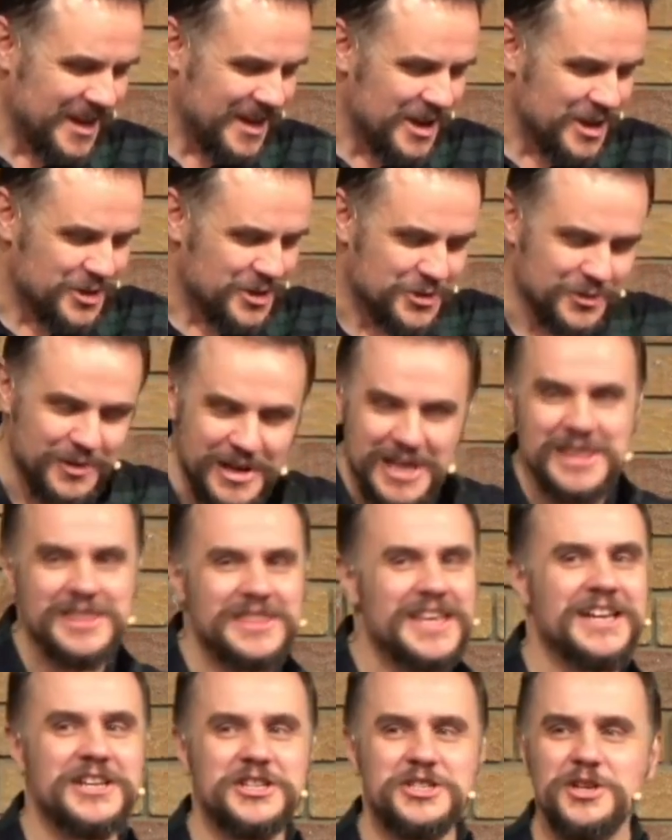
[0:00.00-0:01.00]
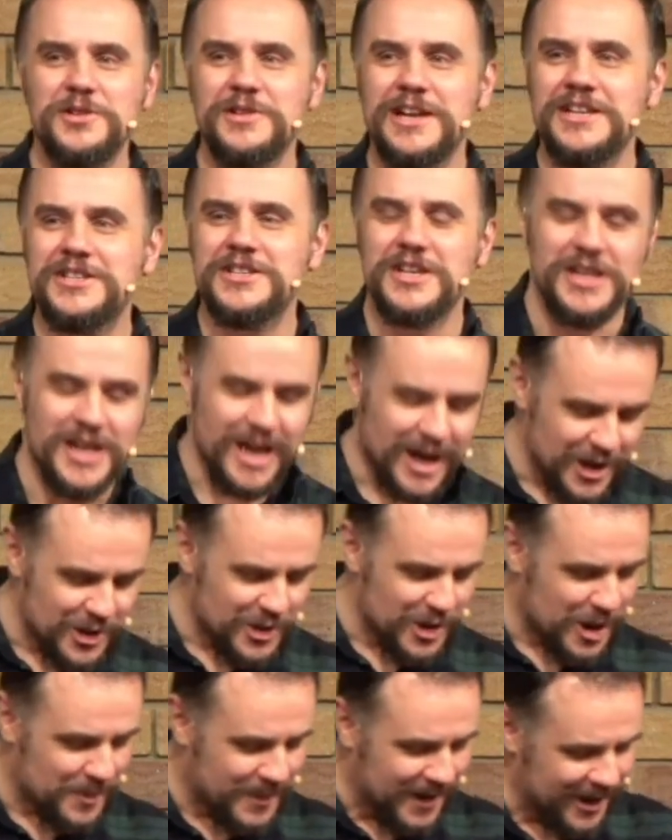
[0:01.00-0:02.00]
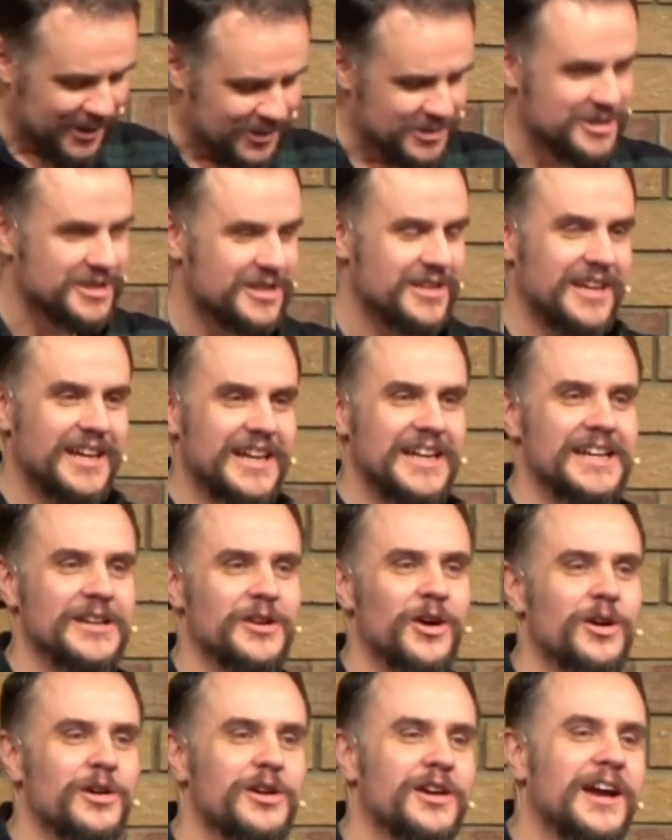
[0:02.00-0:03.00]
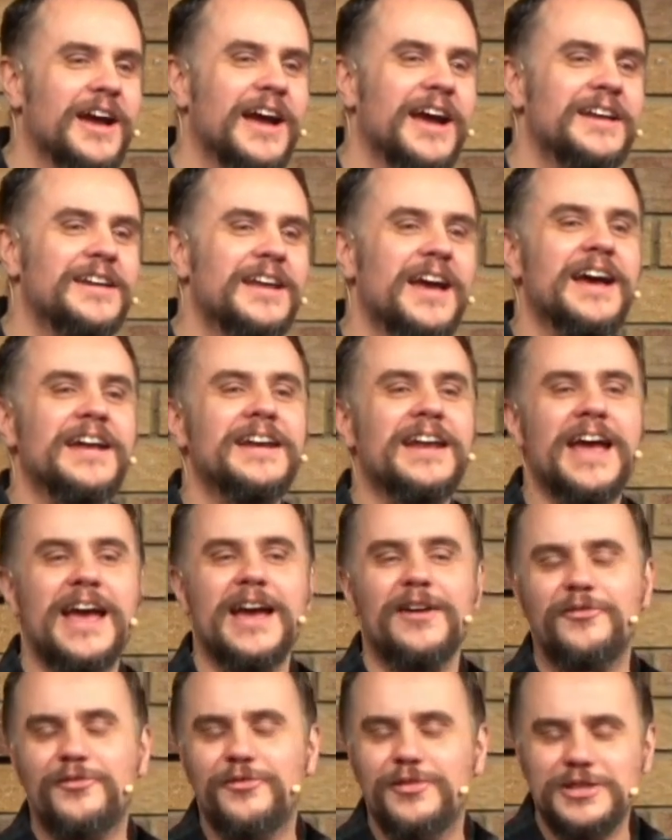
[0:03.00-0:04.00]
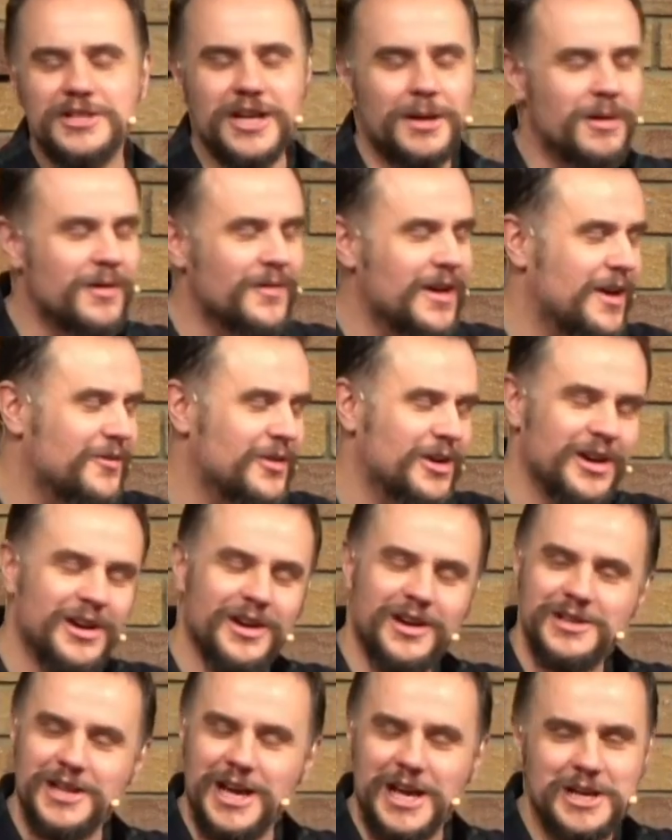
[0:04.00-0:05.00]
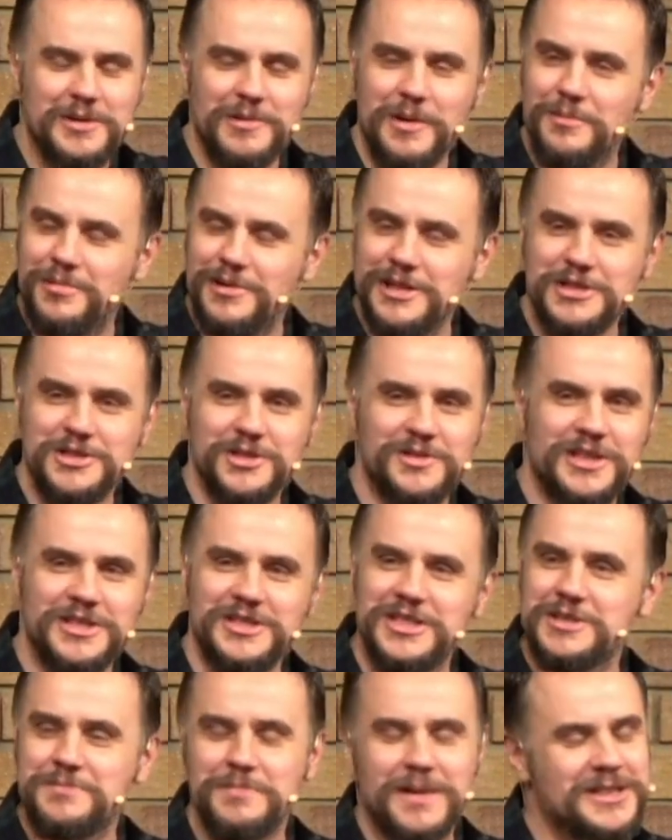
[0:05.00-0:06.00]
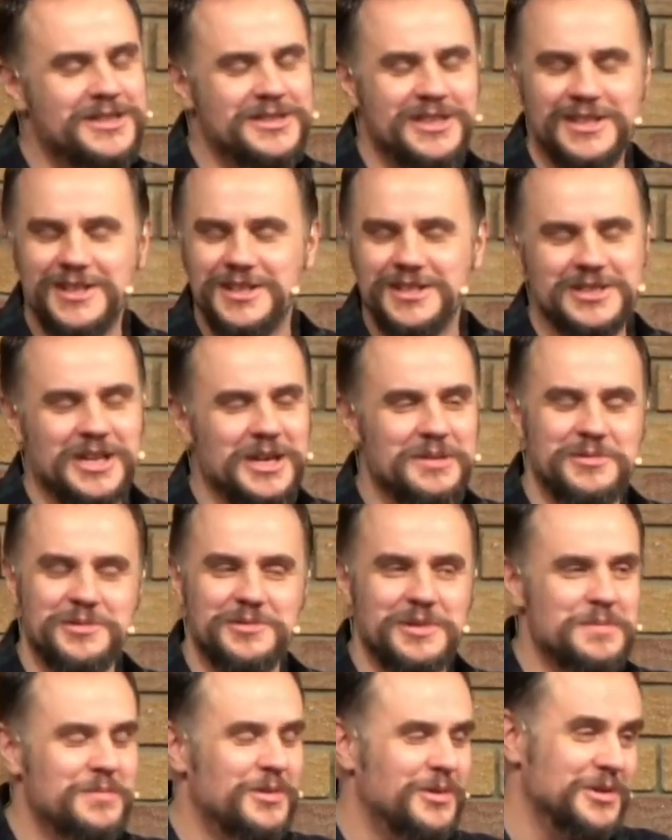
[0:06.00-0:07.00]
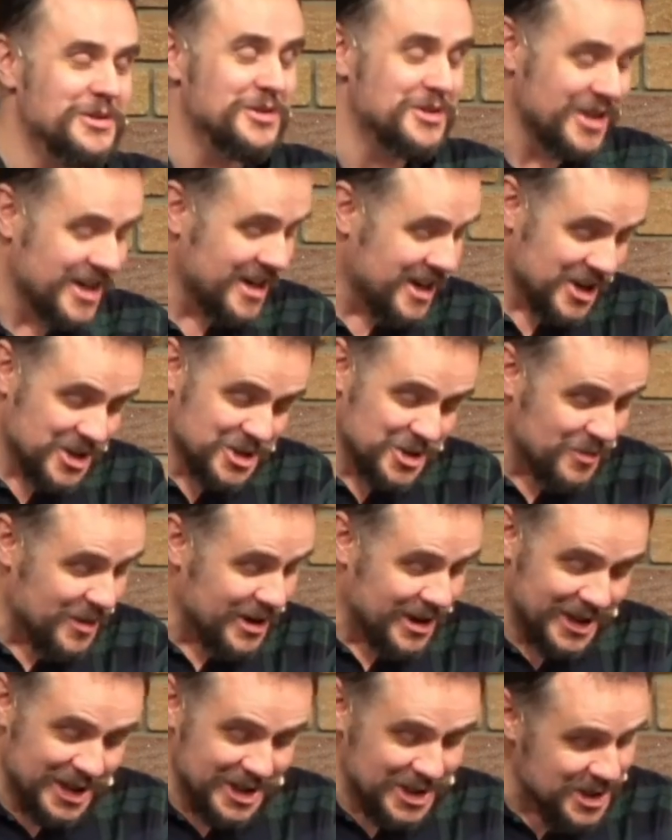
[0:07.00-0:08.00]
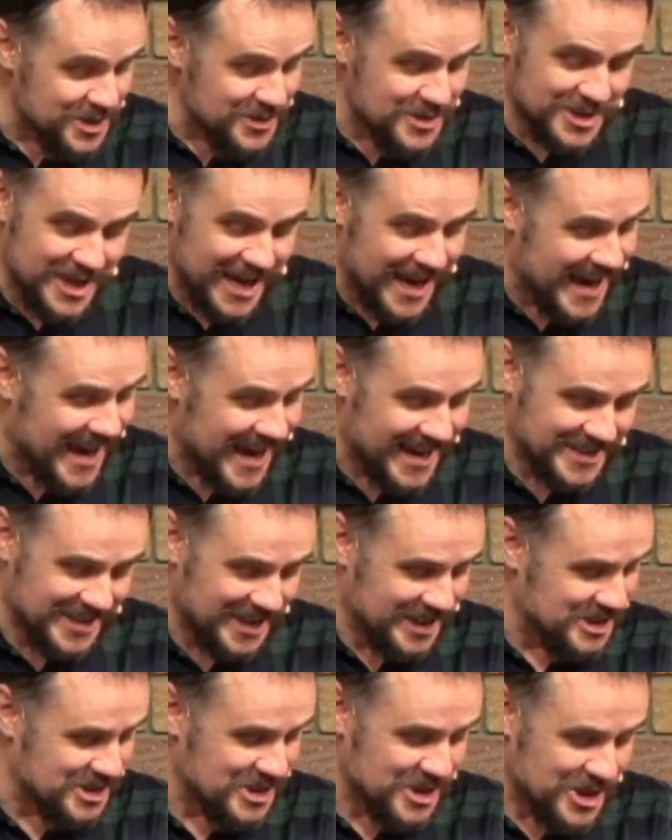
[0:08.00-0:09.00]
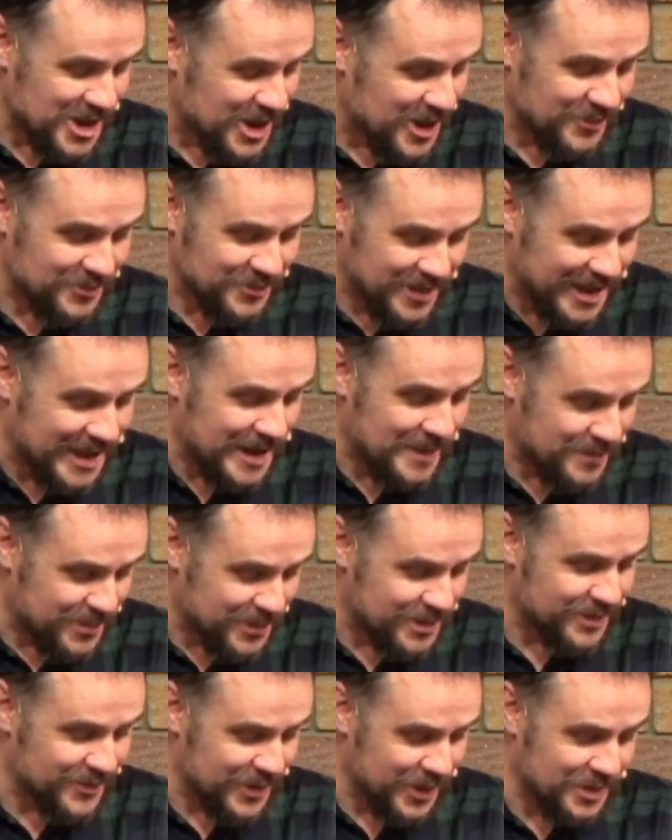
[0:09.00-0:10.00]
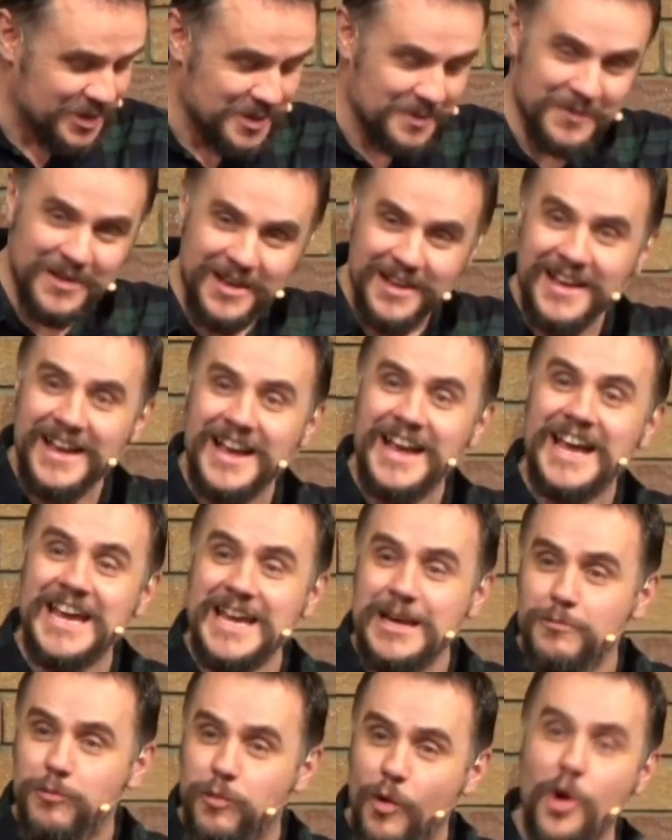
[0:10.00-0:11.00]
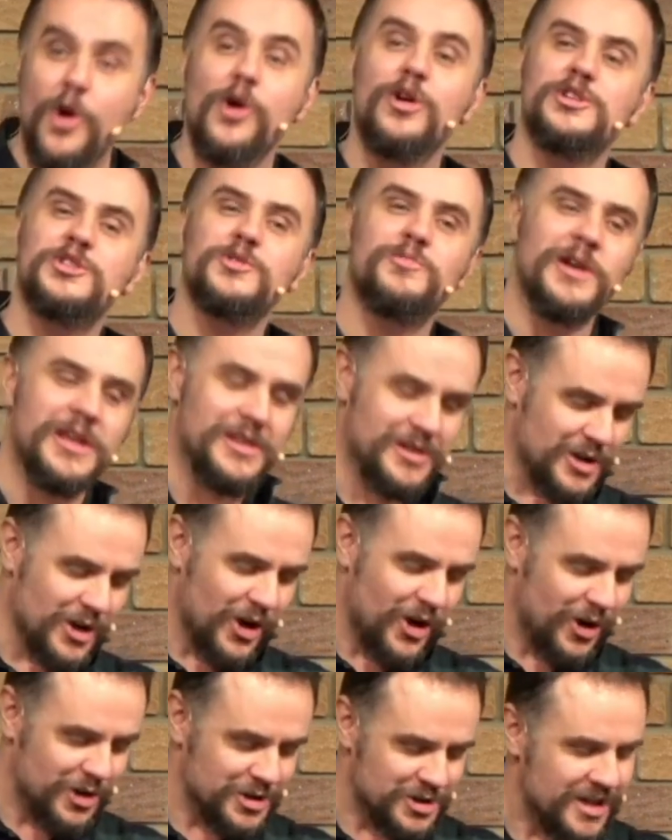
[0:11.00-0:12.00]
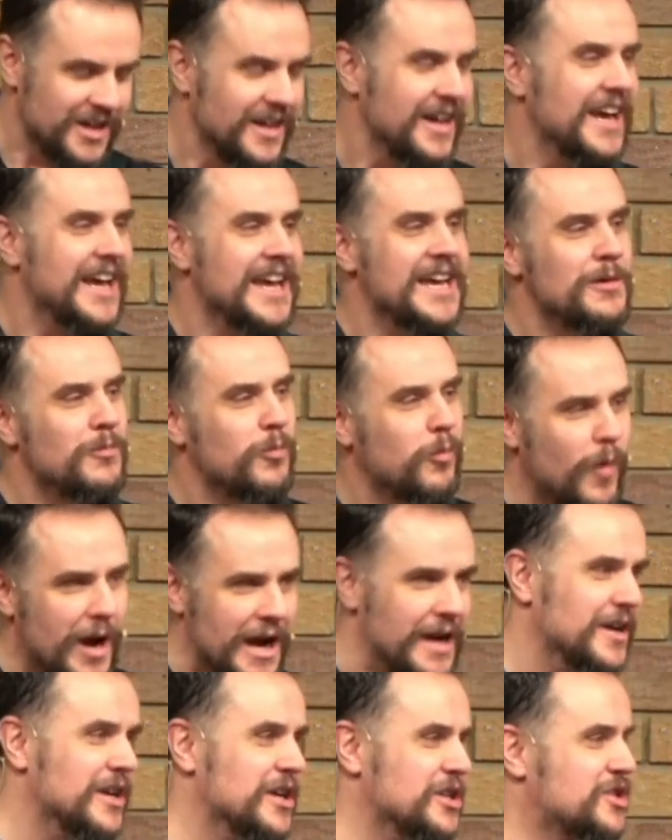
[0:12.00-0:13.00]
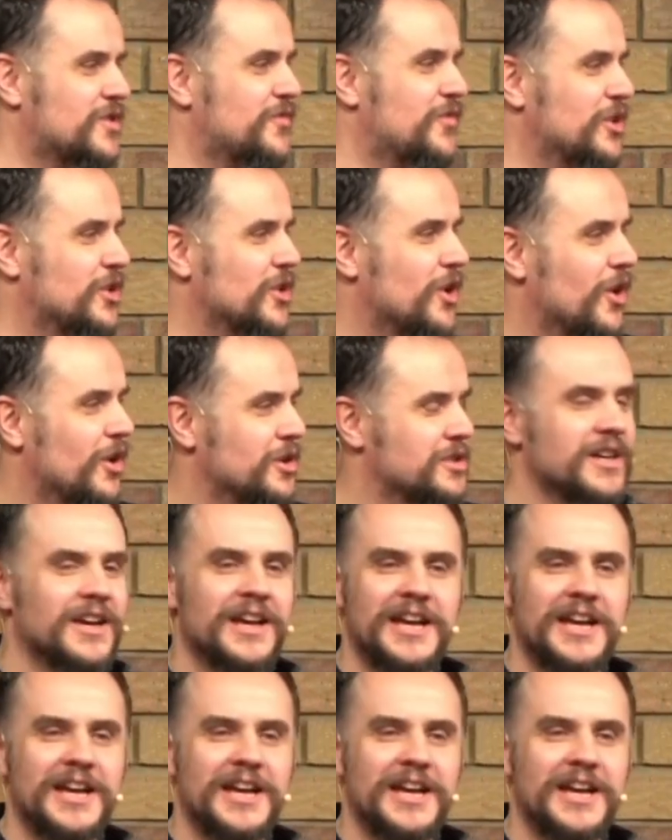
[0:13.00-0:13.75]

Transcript: 3 things you need to know about Enoch. And every time I've ever heard anyone preach on this, it's basically the same 3 points. So we're going to use their headings. You can't really improve on them. He walked with God. He witnessed for God. He